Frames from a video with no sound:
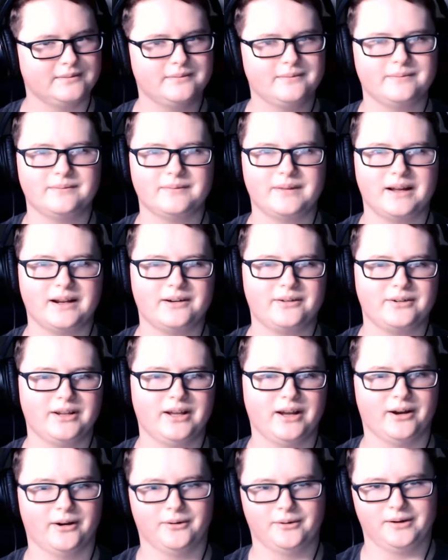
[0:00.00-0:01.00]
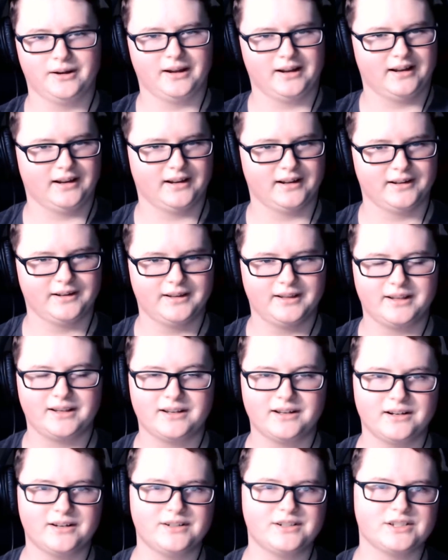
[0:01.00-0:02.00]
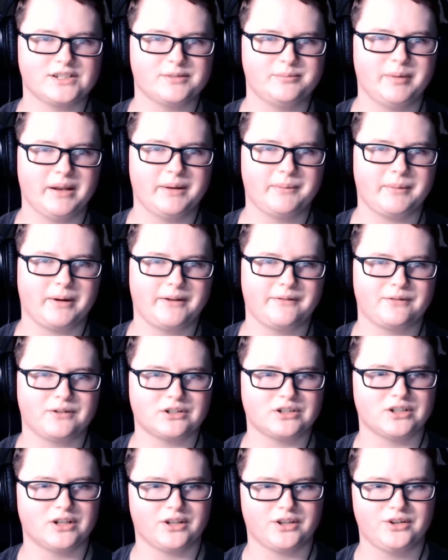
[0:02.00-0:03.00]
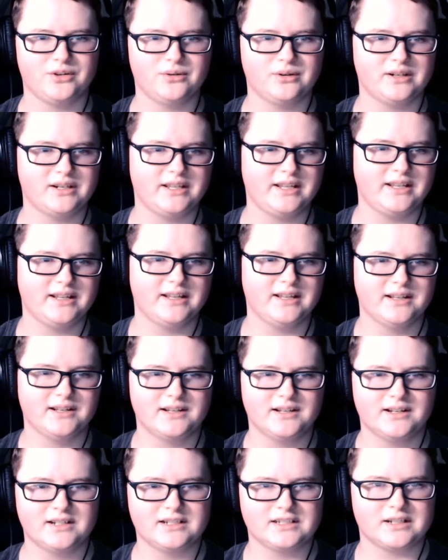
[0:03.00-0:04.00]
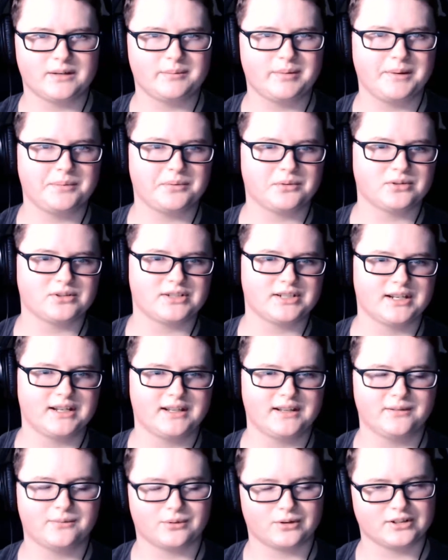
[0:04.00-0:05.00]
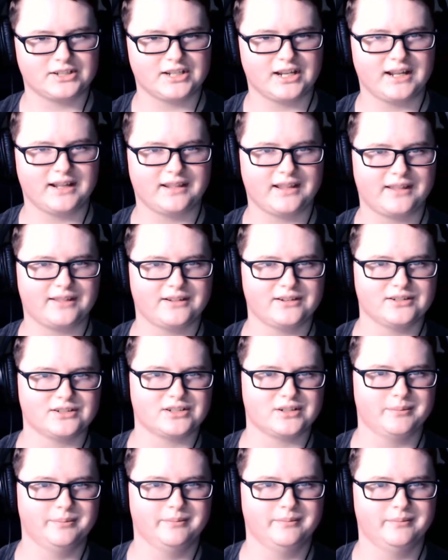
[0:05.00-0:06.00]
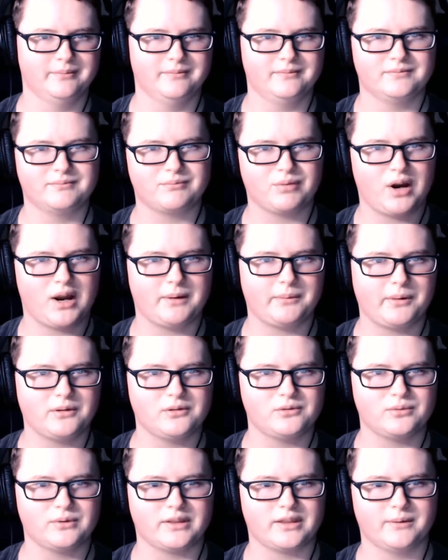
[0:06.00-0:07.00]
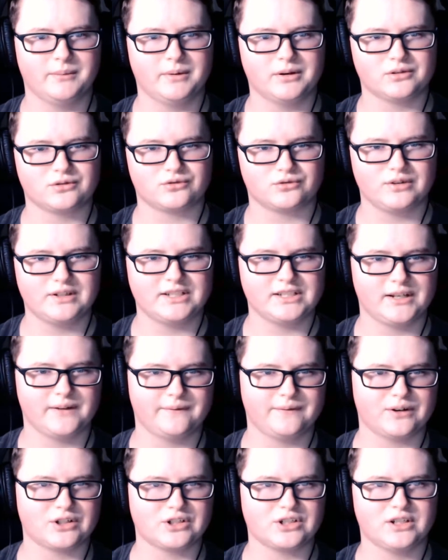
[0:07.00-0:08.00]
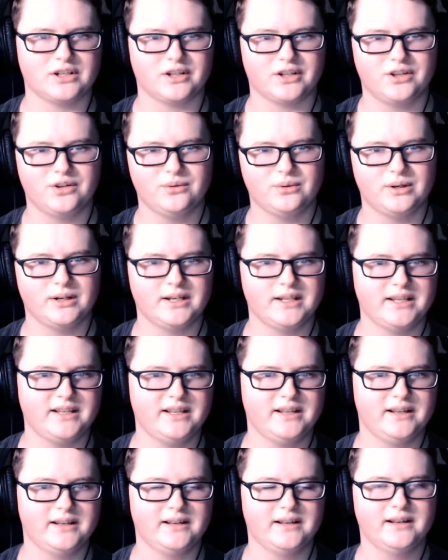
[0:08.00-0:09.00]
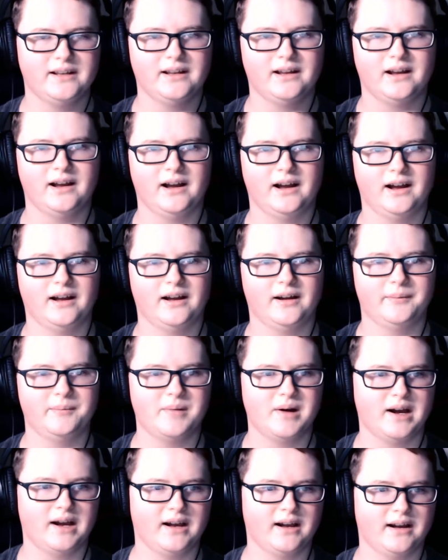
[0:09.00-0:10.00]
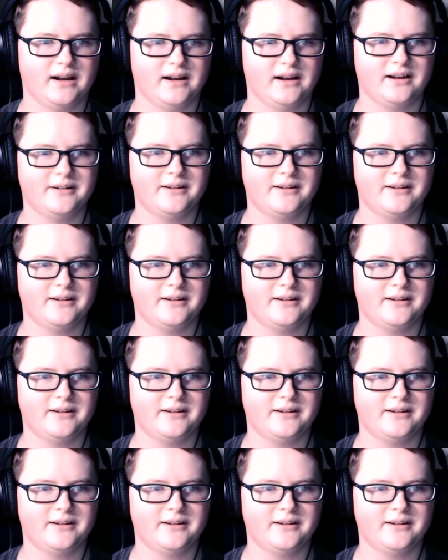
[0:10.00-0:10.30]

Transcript: I don't know. It could have just been my version of Unity. Some people were saying that there's some problems with the most recent version of Unity. Yeah.